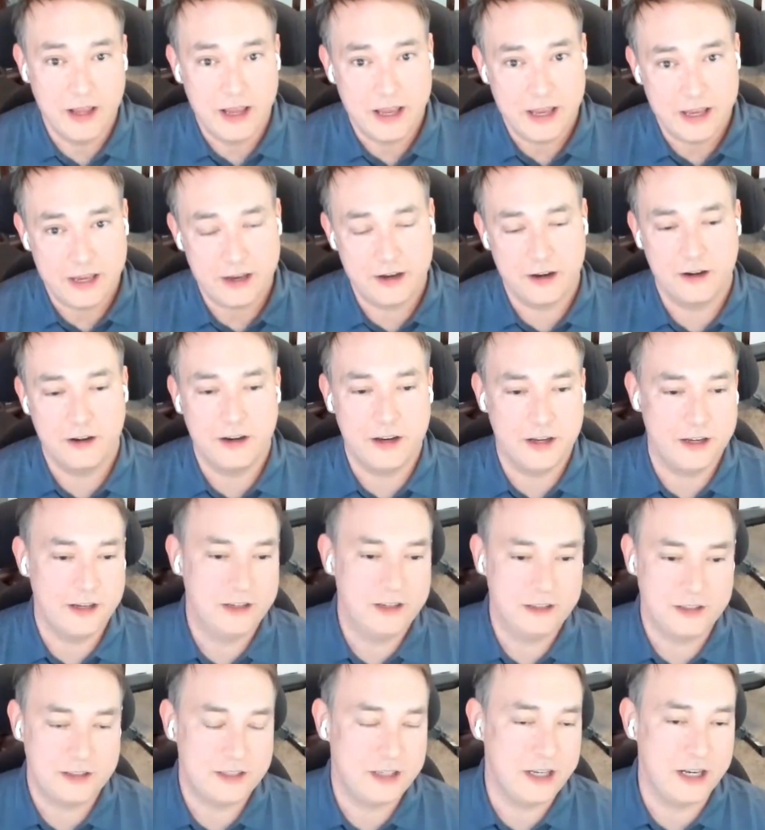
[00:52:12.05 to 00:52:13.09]
Here
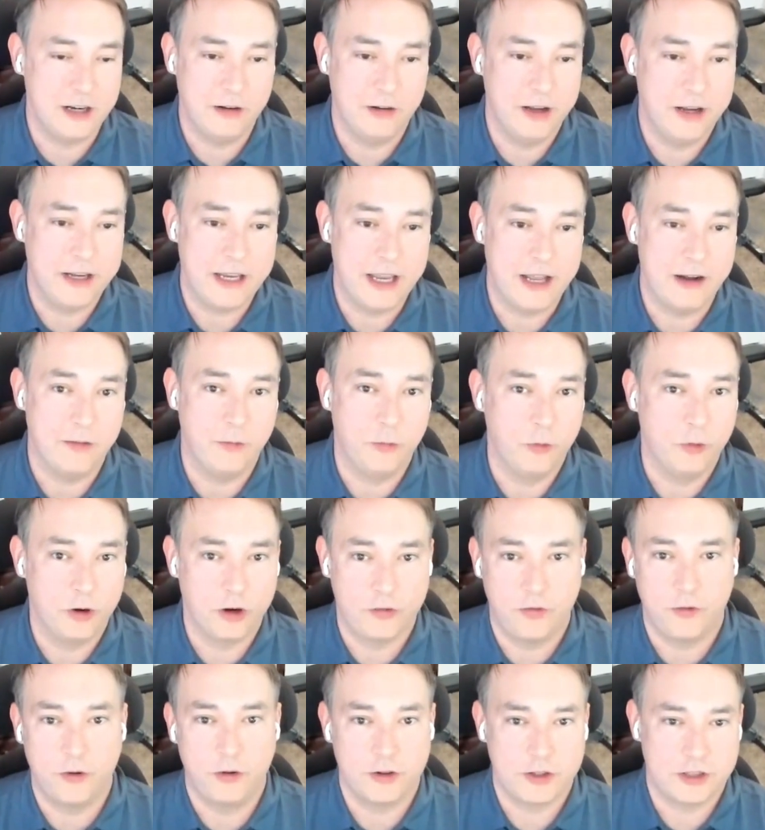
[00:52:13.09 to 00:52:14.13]
is, you know, again,
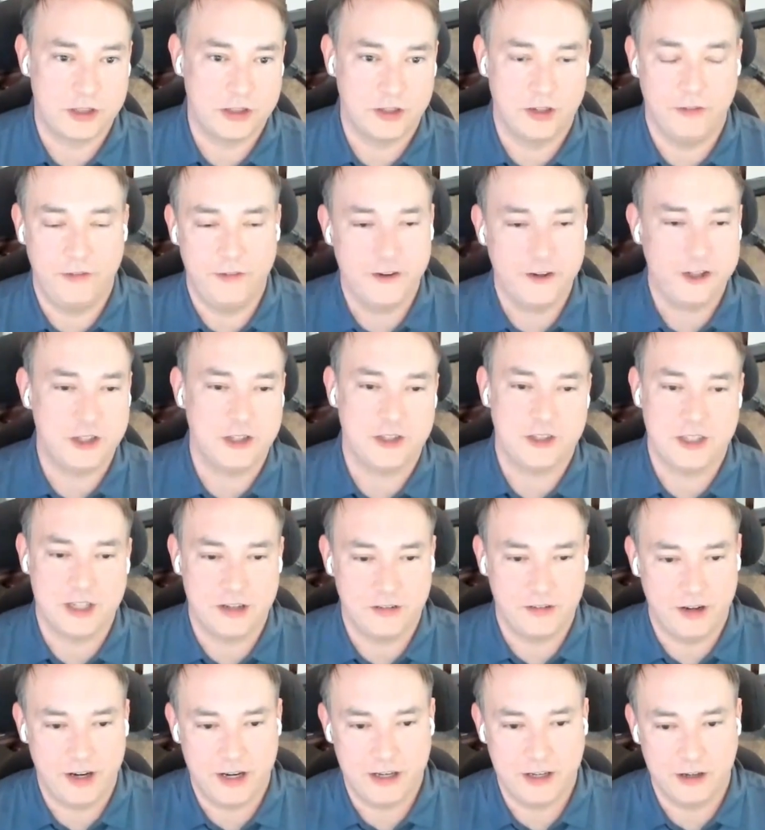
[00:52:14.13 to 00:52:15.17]
workforce efficiency,
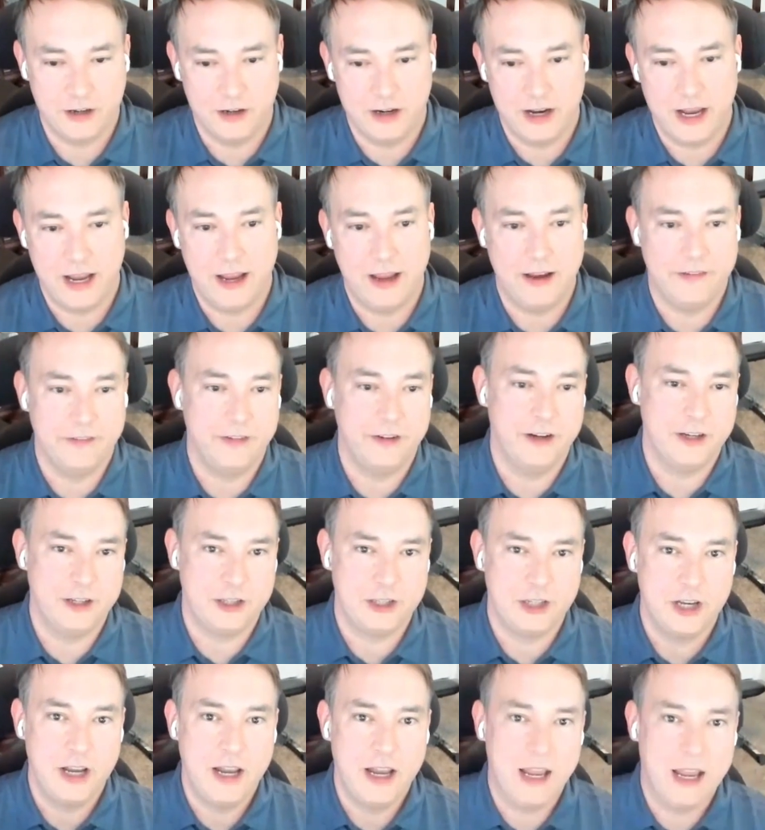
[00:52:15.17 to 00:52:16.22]
right? Your
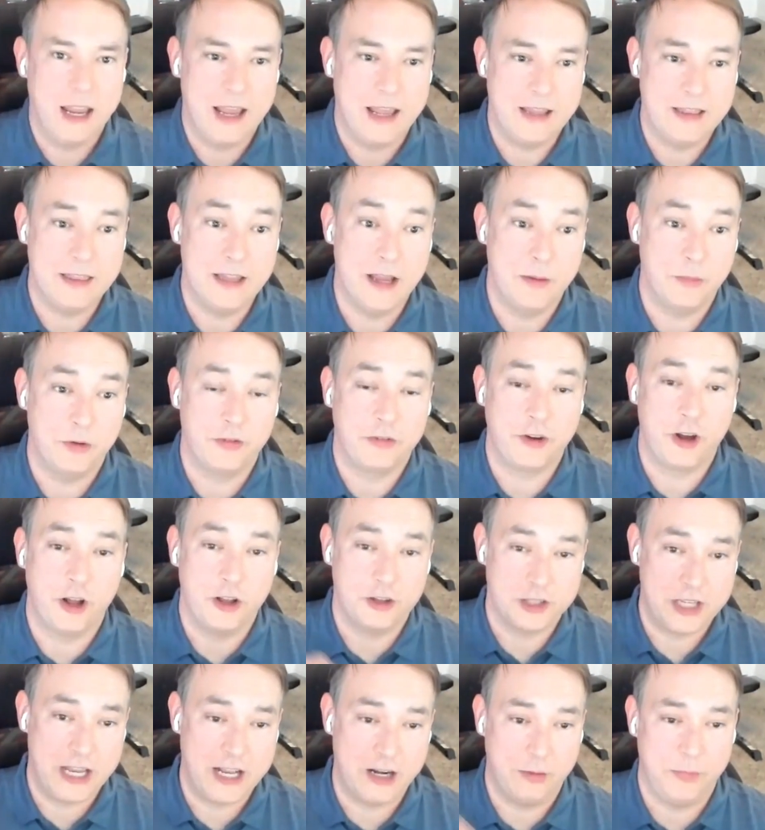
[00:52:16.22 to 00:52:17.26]
average number of
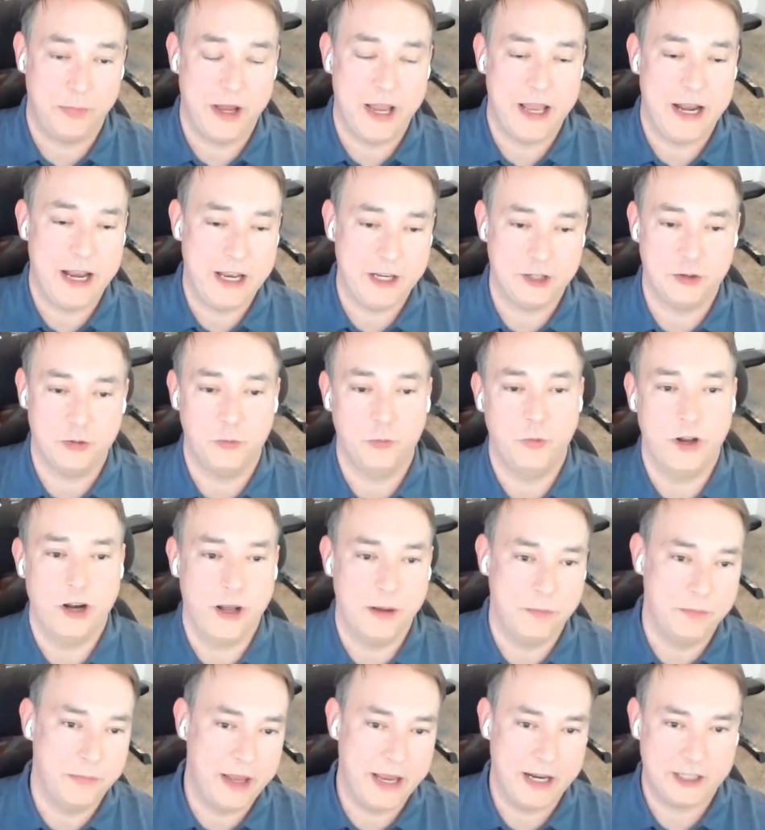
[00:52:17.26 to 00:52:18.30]
calls handled by an agent went
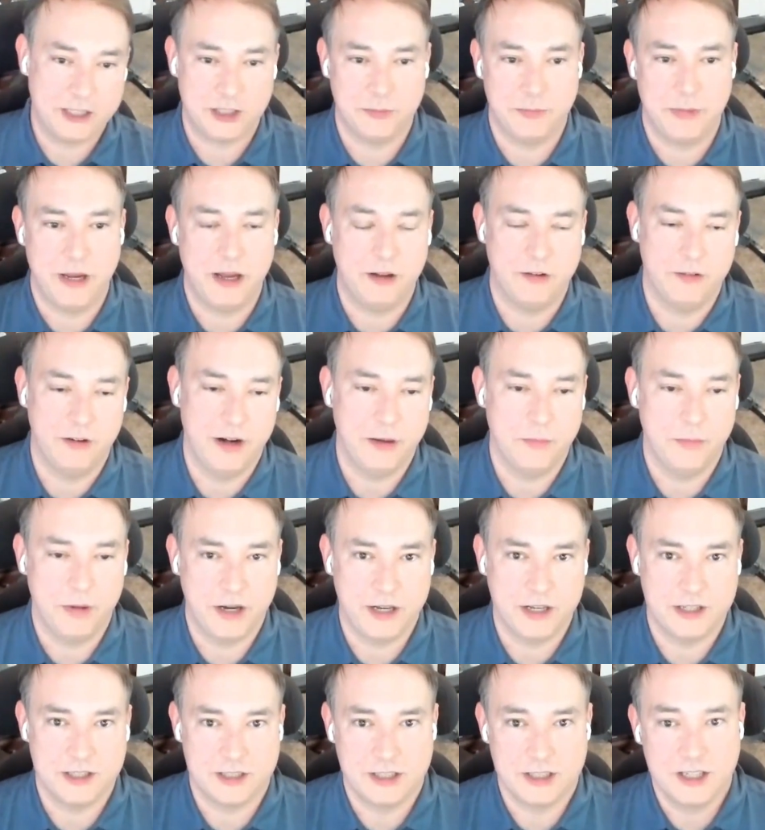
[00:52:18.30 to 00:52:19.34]
up X amount, right?
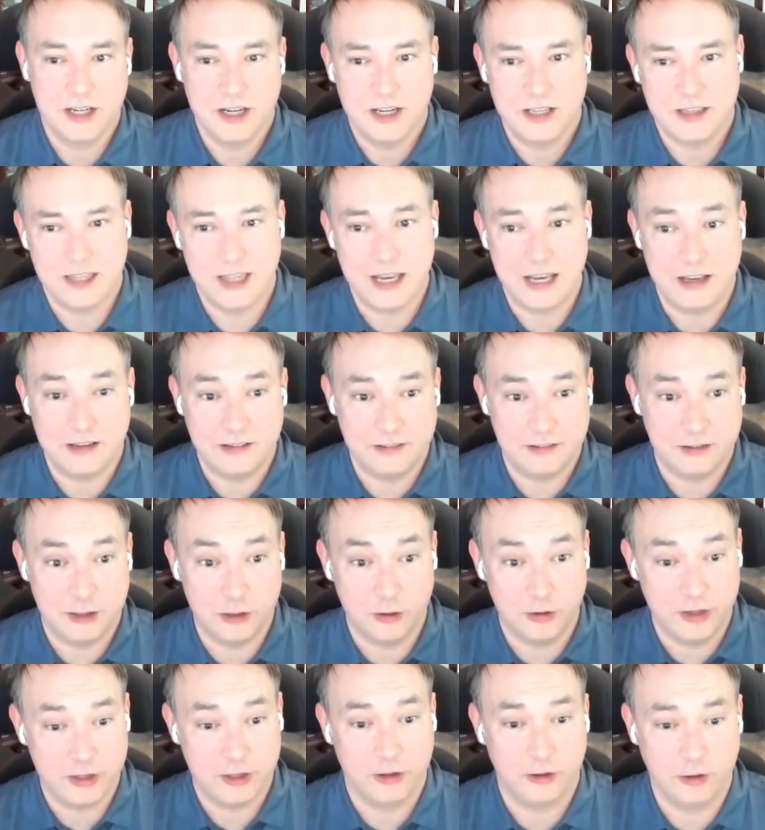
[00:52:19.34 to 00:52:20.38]
Because they,
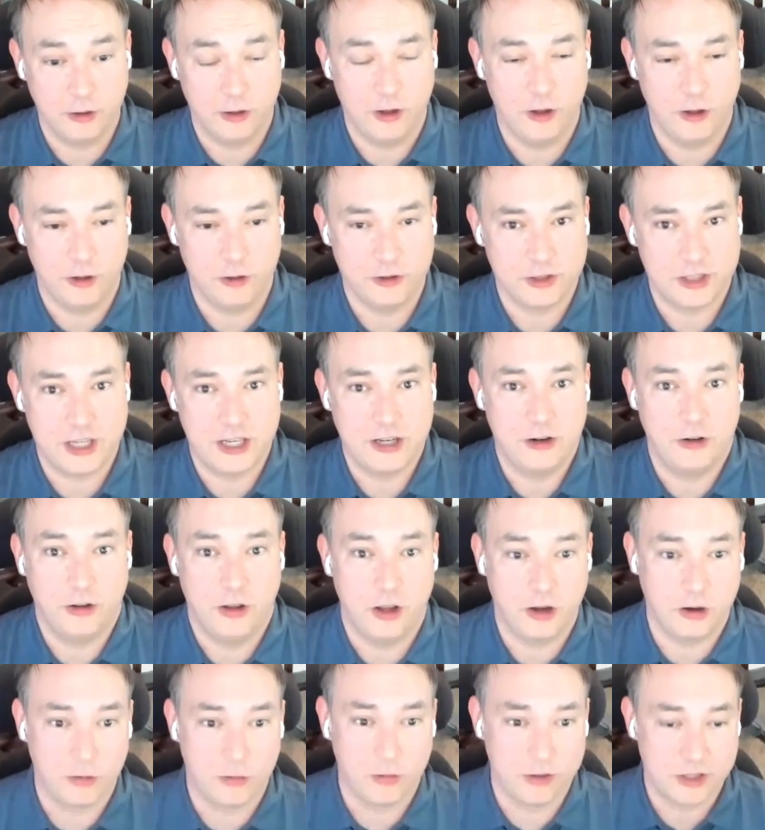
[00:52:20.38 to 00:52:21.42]
during their lulls, they no
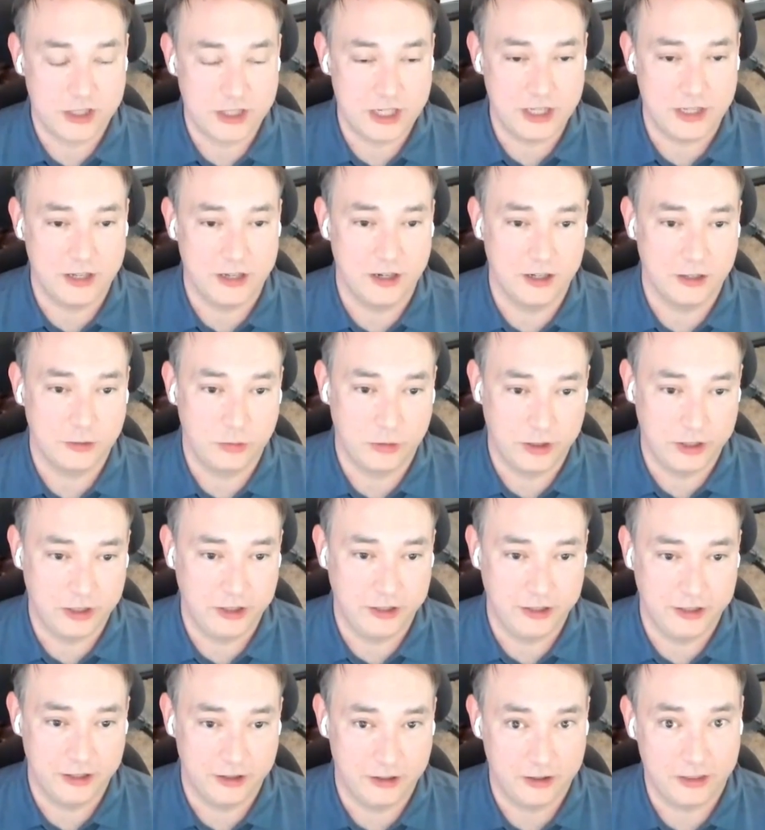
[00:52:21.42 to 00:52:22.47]
longer were sitting there
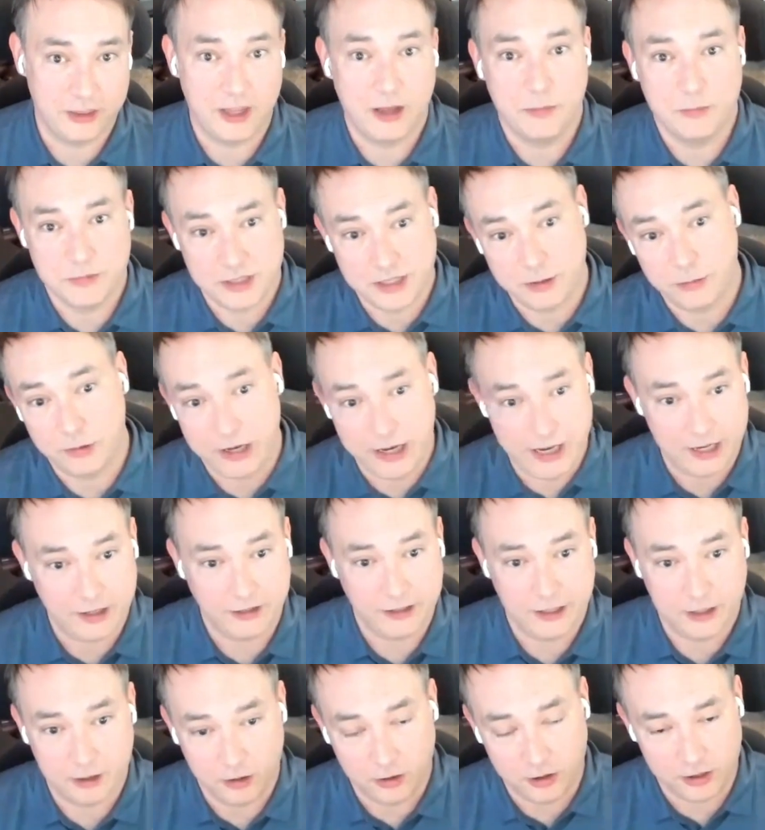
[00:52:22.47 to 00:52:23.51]
twiddling their thumbs. They were
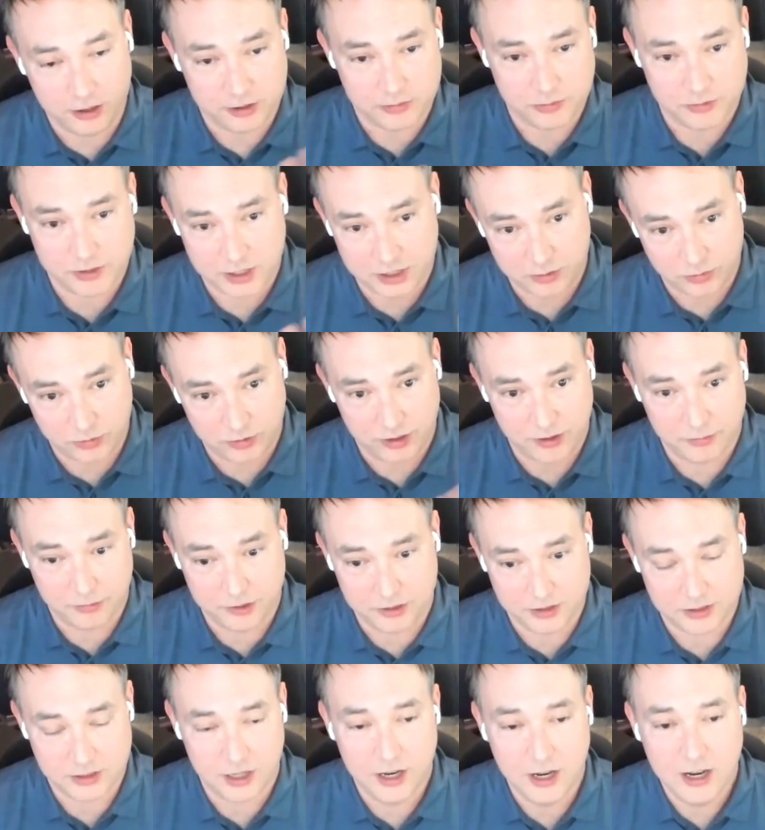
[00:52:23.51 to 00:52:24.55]
handling calls because we were able to.